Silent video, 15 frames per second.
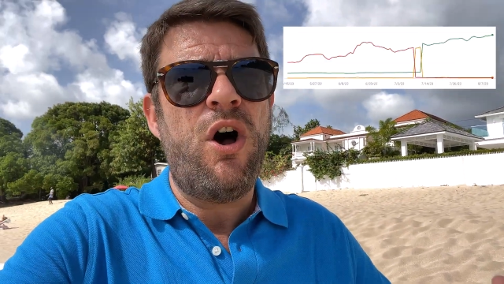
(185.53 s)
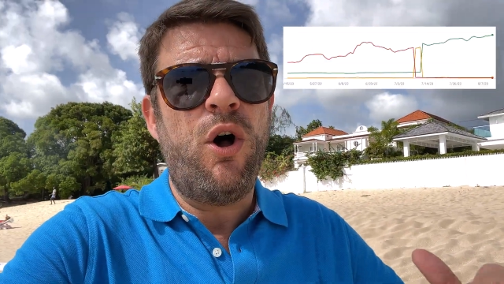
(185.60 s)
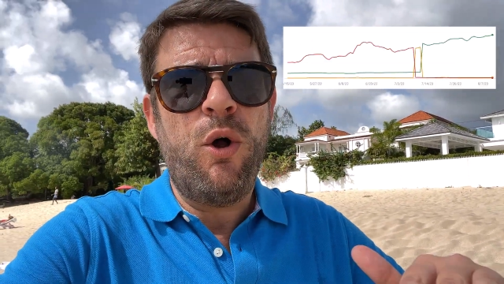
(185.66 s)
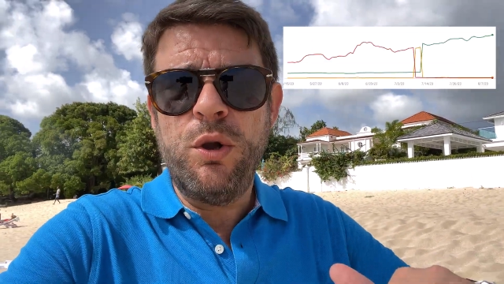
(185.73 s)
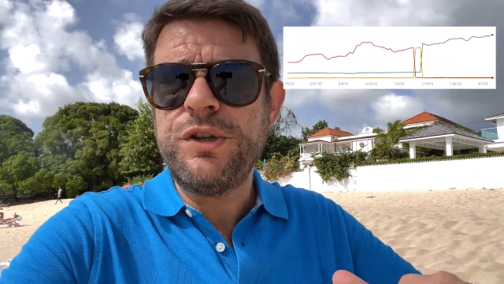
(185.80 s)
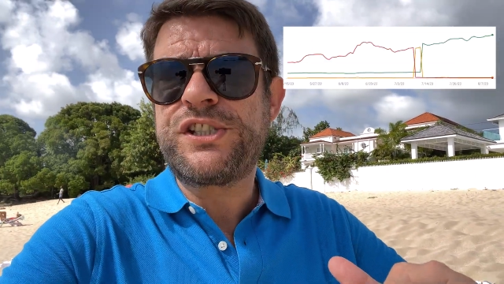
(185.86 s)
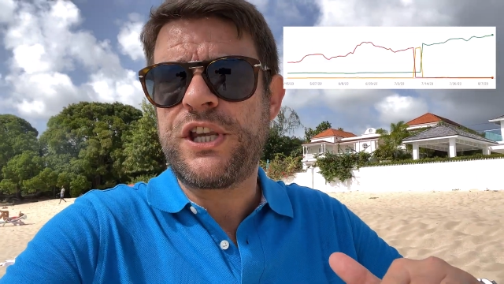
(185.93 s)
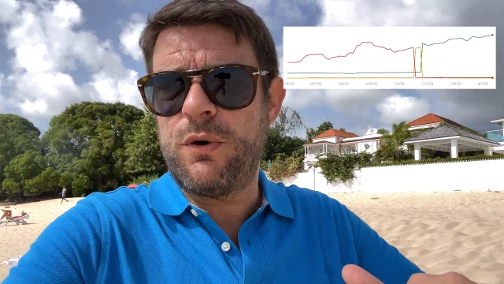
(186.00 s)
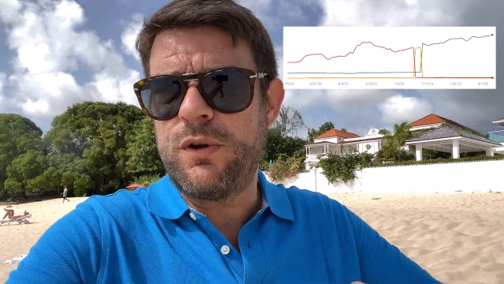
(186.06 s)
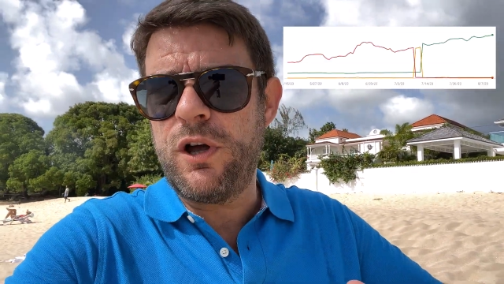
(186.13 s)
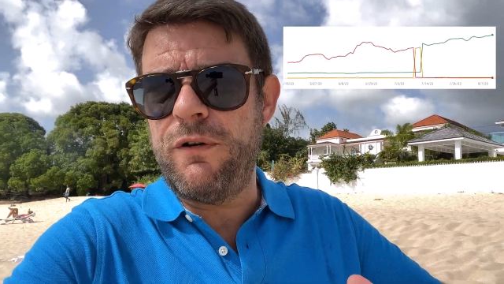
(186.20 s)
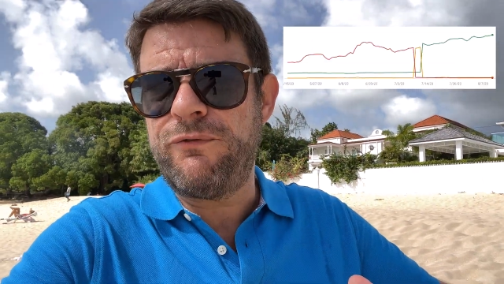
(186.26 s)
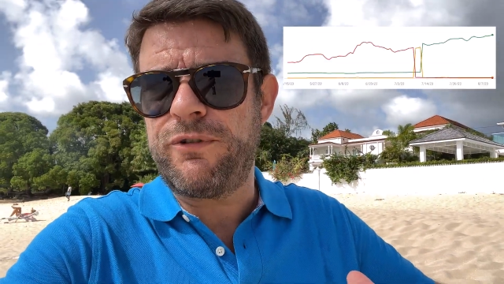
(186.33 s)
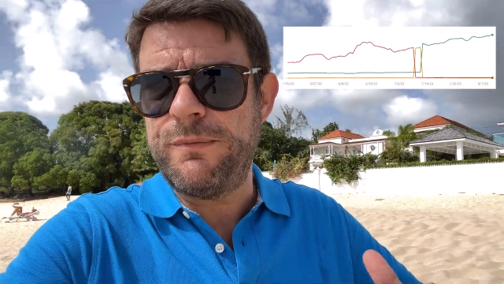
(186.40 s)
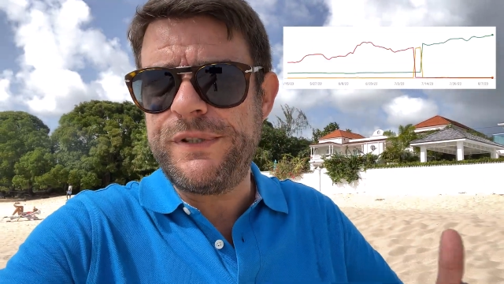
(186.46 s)
also
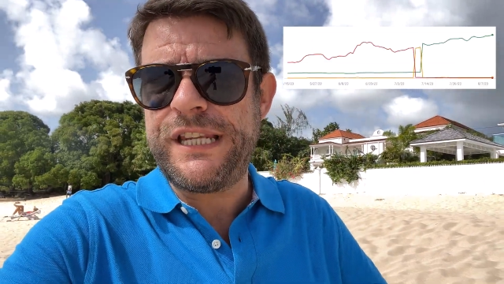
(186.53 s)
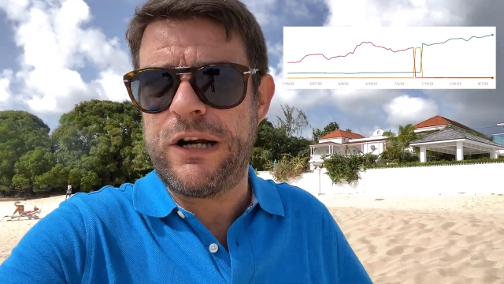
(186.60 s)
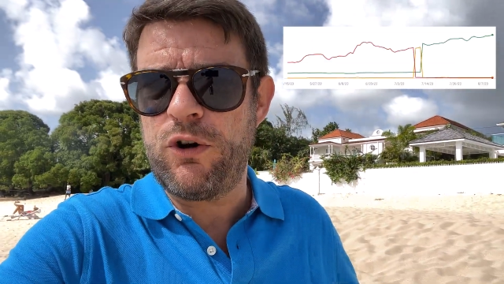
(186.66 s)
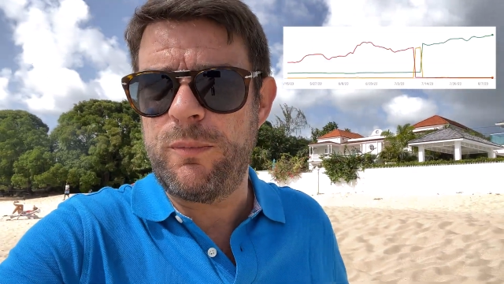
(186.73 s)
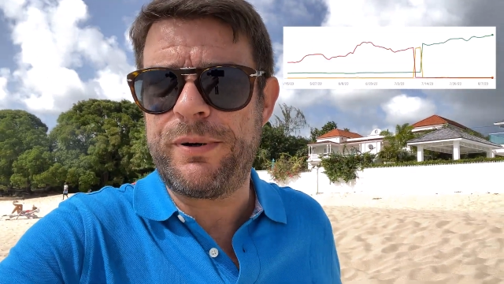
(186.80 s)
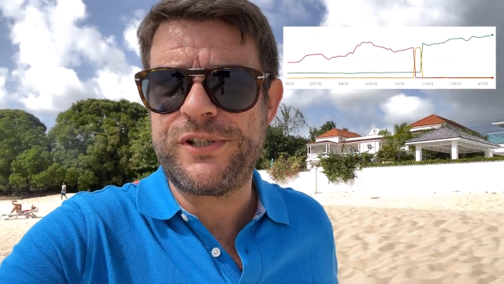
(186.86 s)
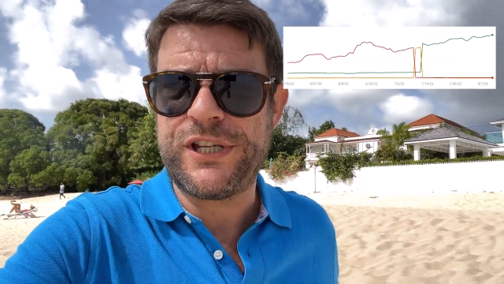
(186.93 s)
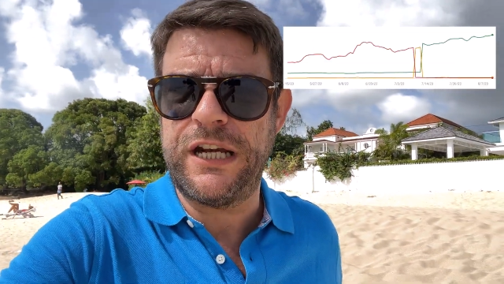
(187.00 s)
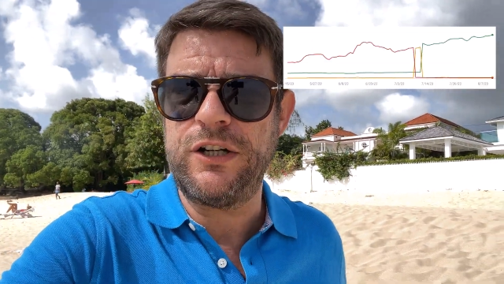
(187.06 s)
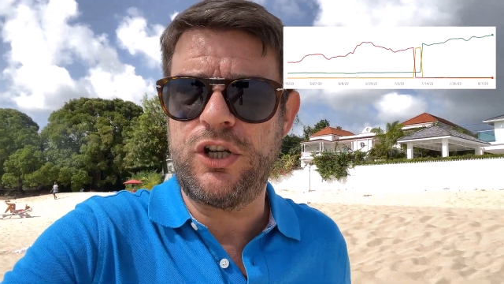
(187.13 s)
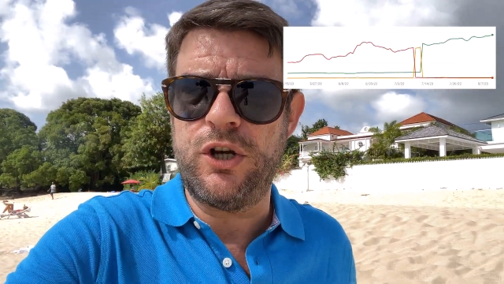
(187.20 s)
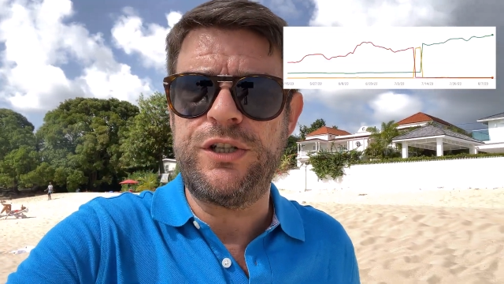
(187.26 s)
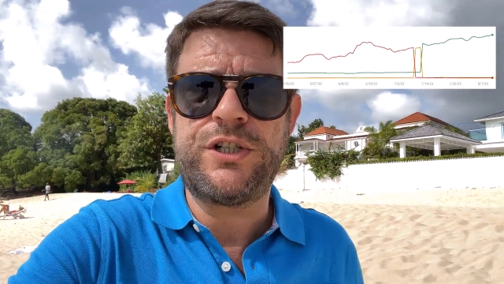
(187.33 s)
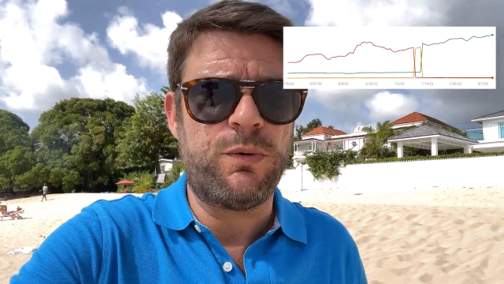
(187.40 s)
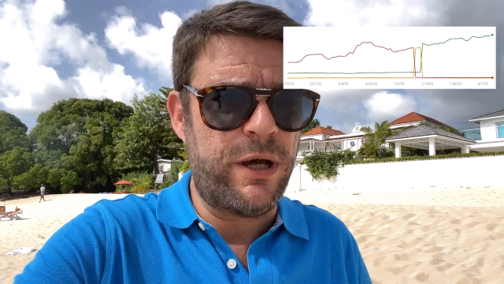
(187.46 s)
gone from 0%
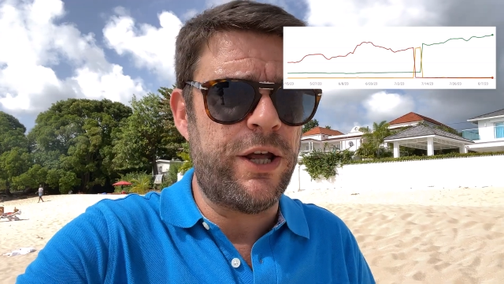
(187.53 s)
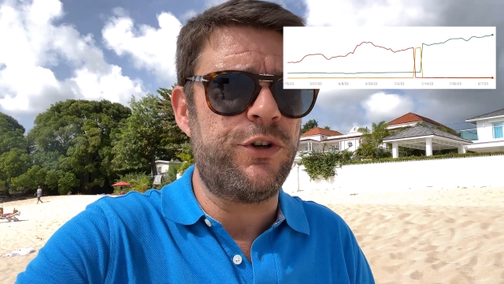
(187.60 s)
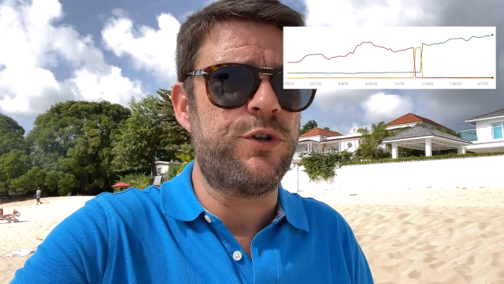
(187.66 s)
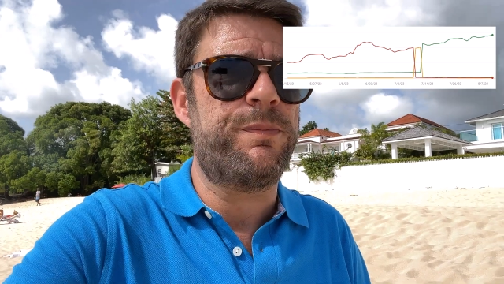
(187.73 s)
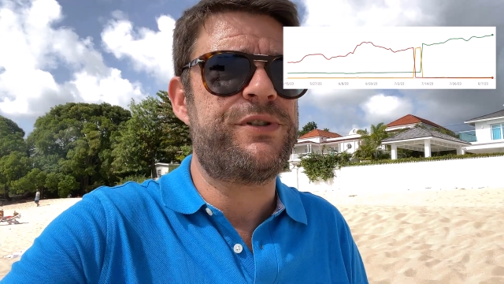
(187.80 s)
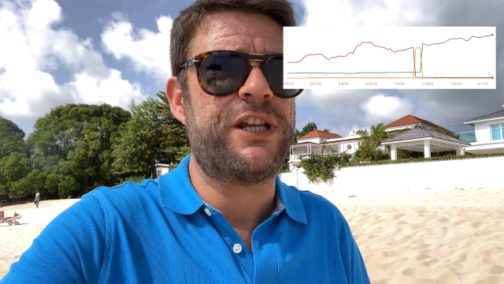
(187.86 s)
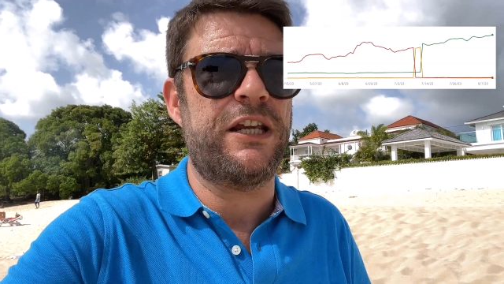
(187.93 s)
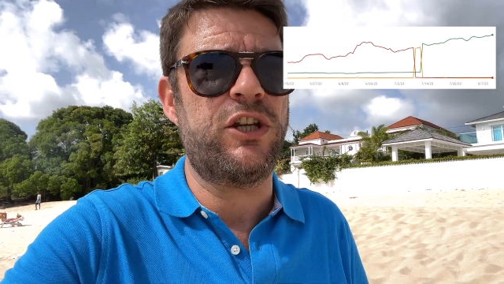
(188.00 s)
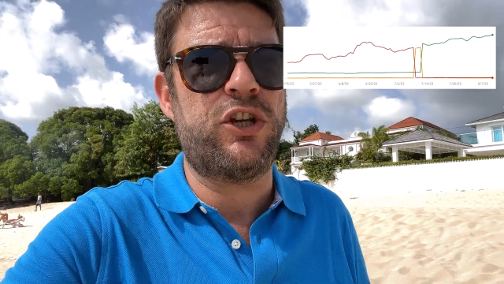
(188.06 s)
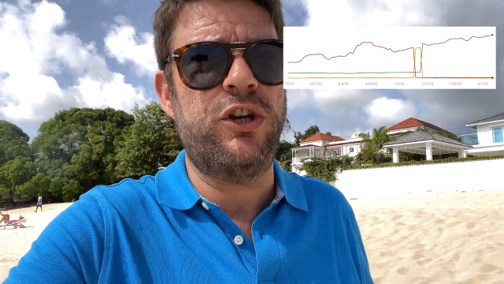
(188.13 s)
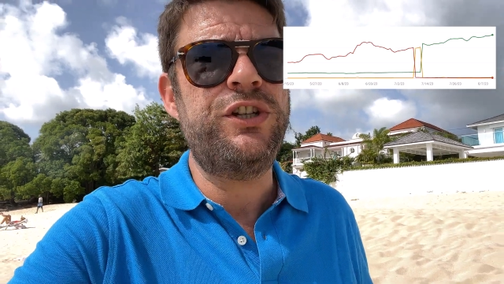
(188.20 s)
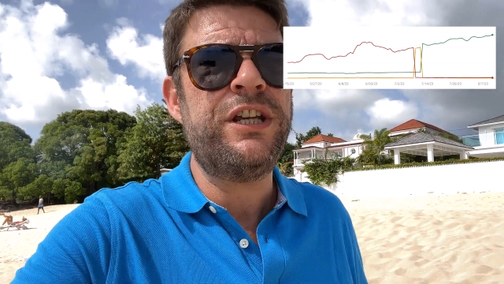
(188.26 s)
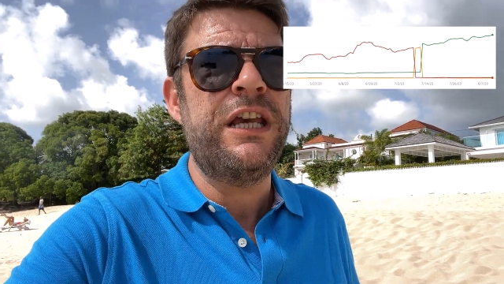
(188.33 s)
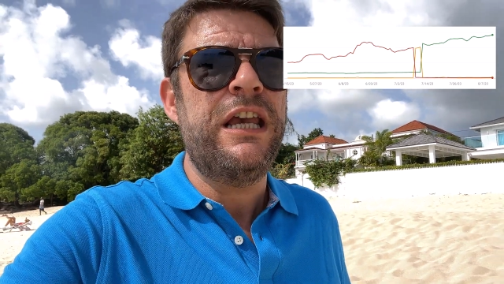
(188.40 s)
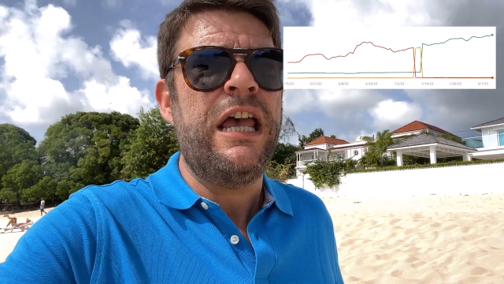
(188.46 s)
good to 100% good,